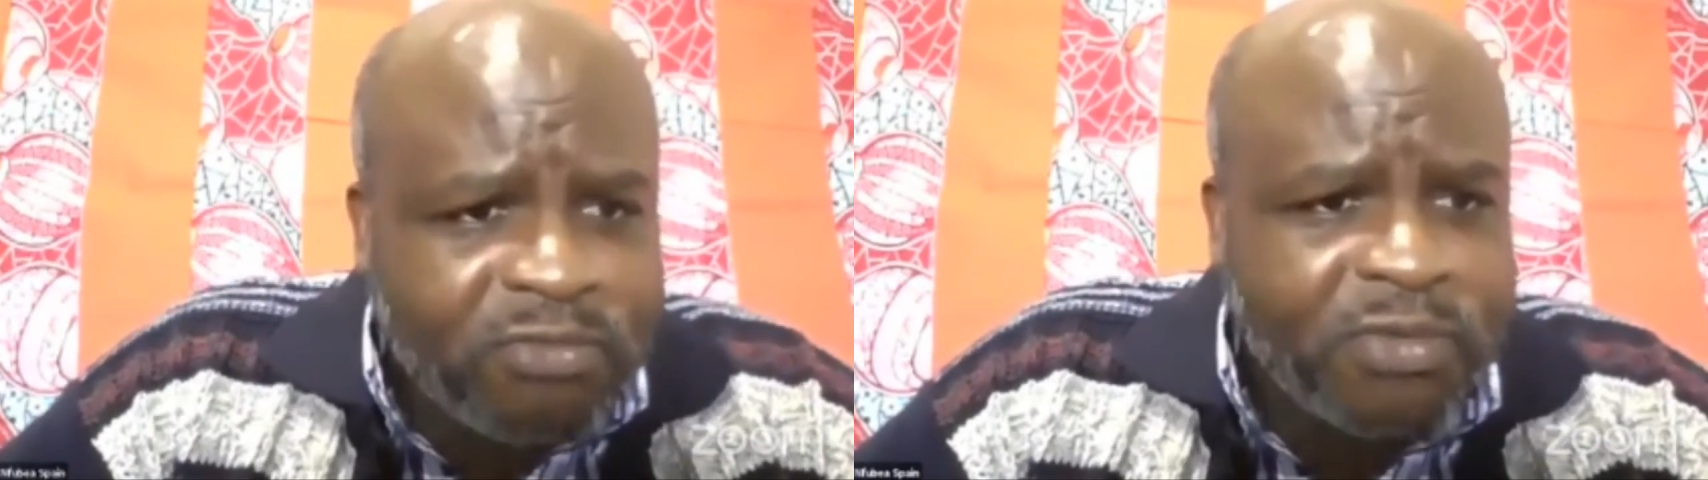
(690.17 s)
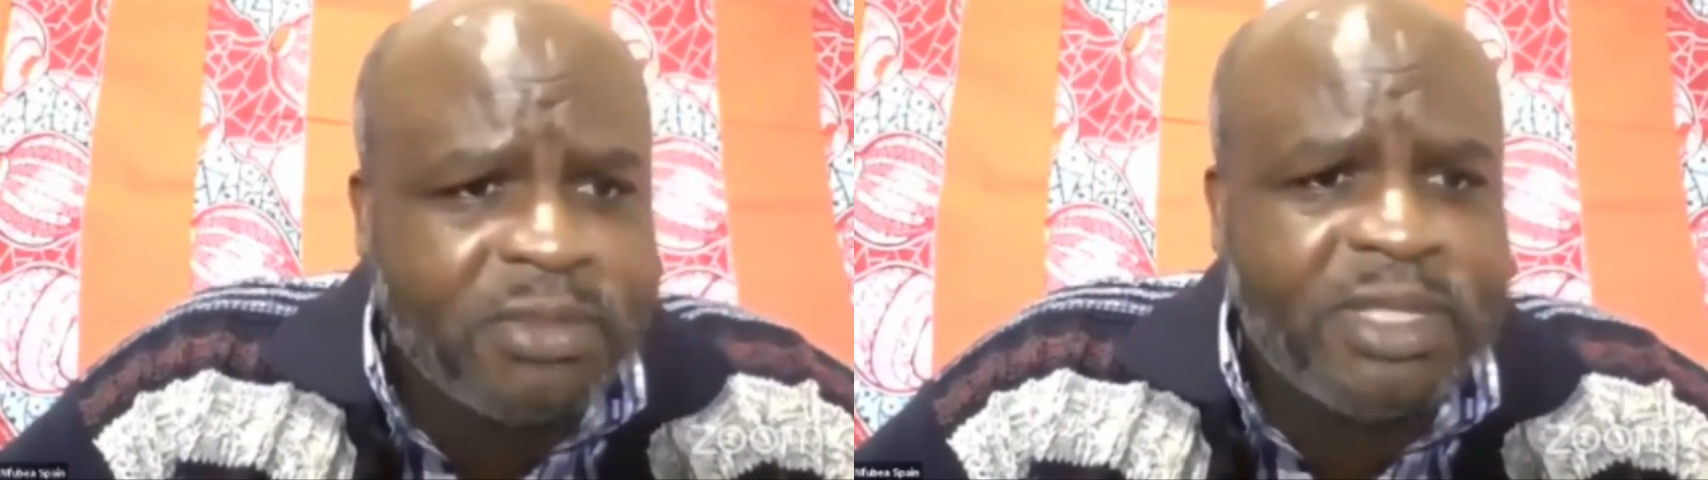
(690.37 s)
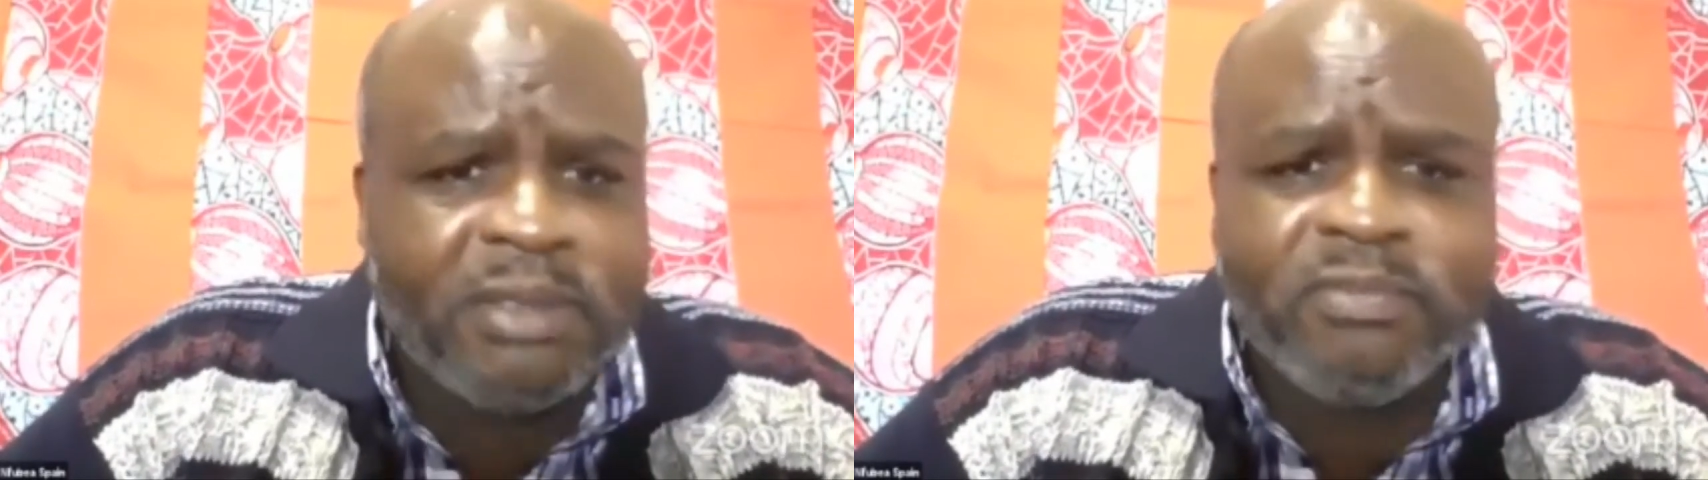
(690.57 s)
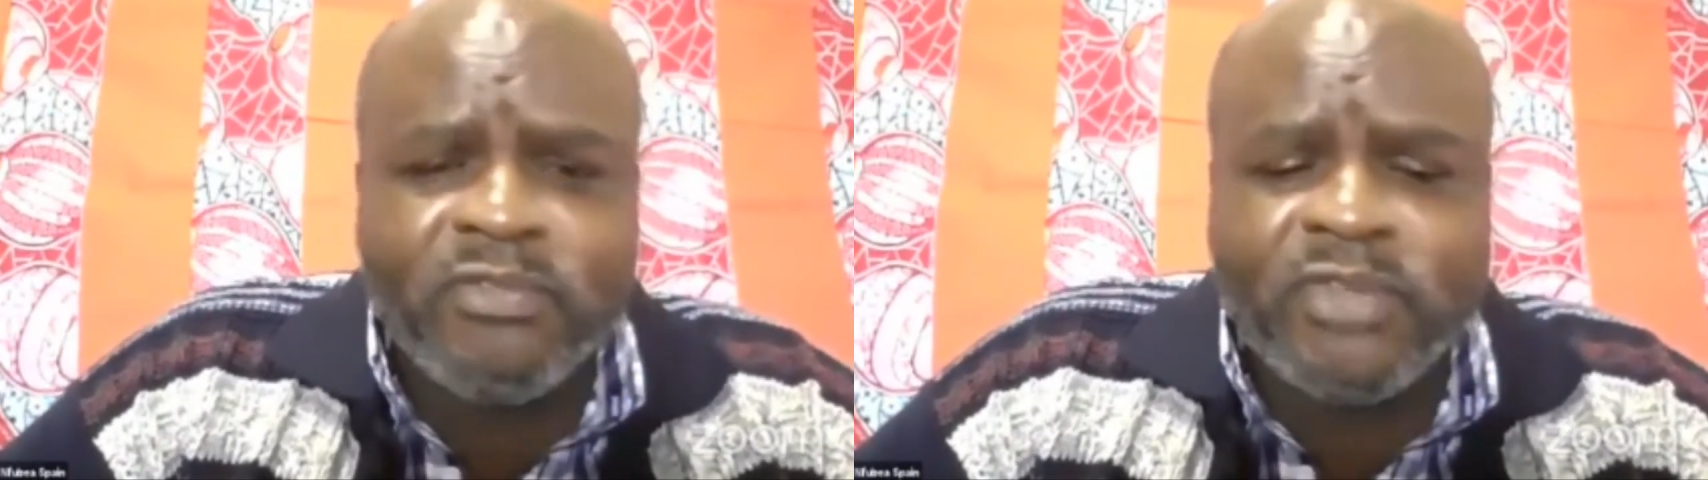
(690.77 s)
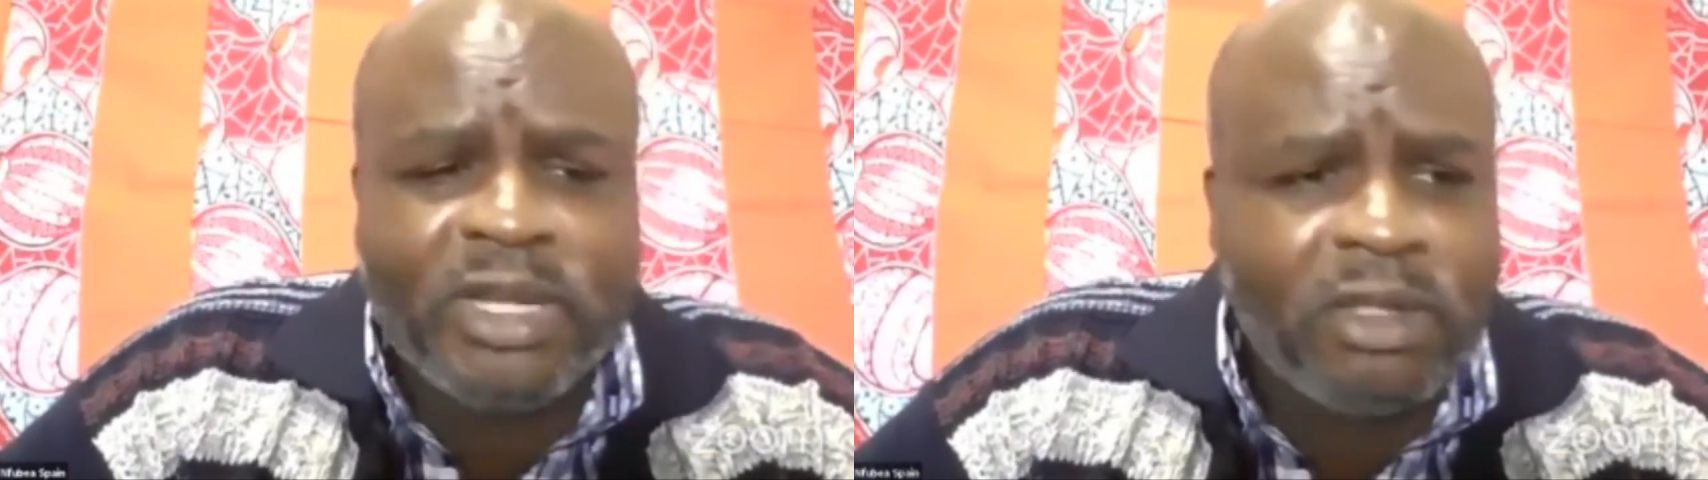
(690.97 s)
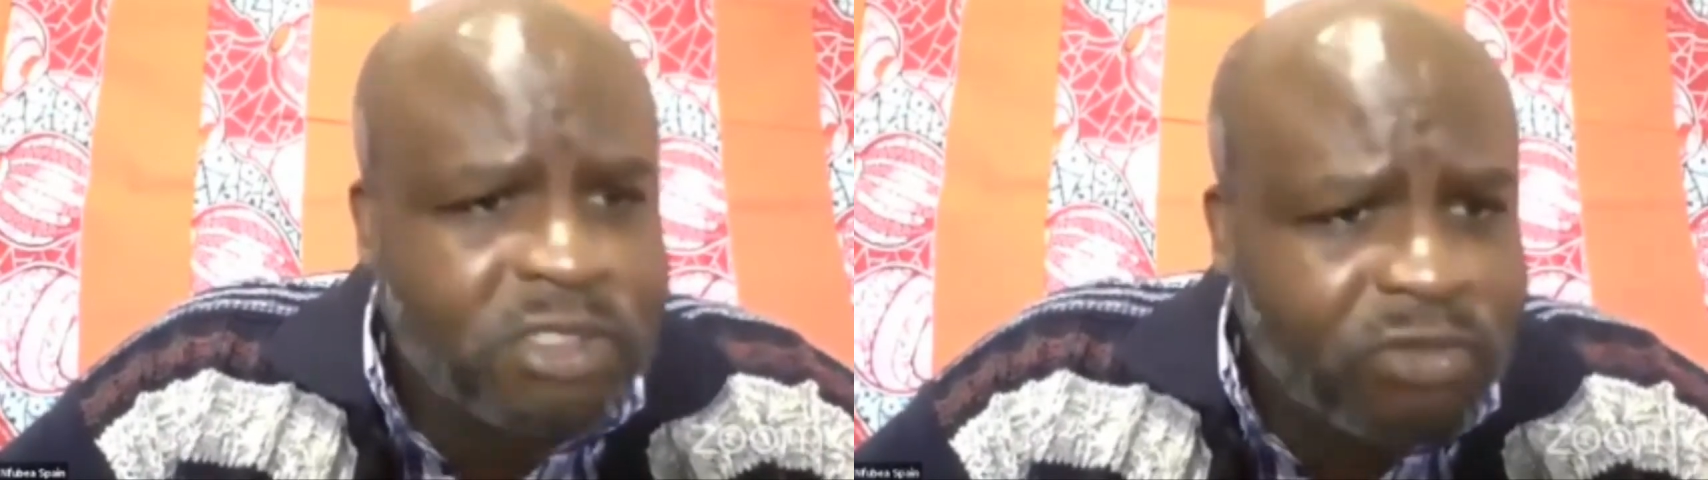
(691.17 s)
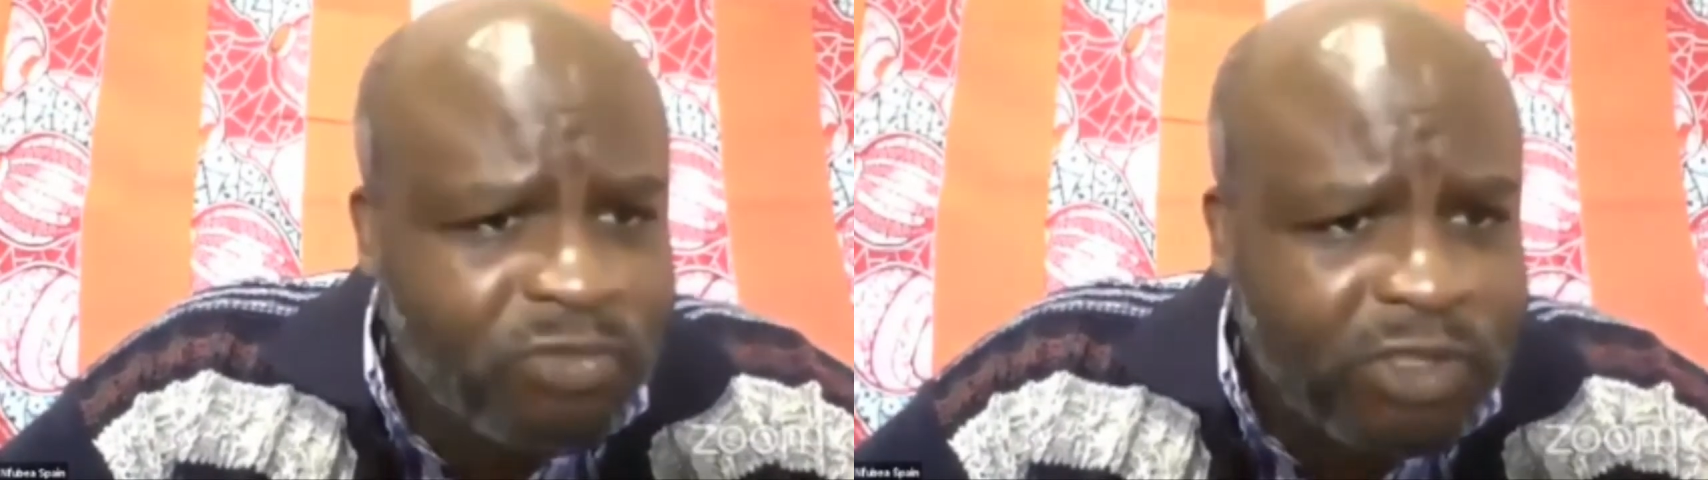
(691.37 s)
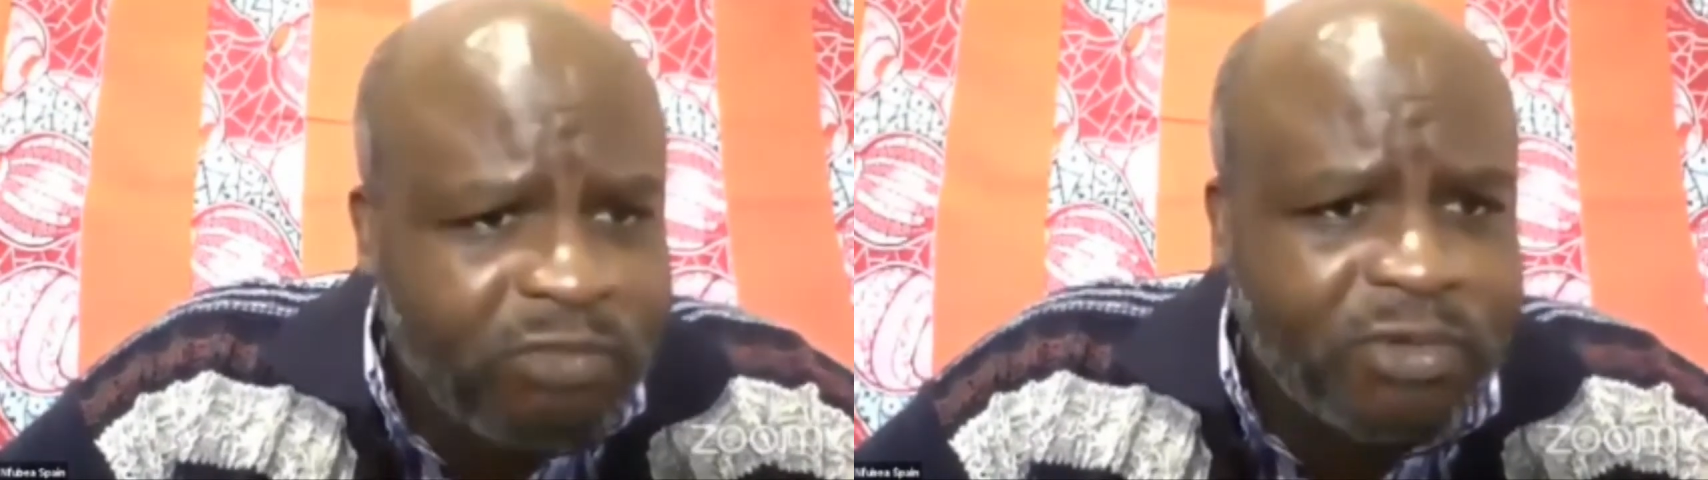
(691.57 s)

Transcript: for the philosophy,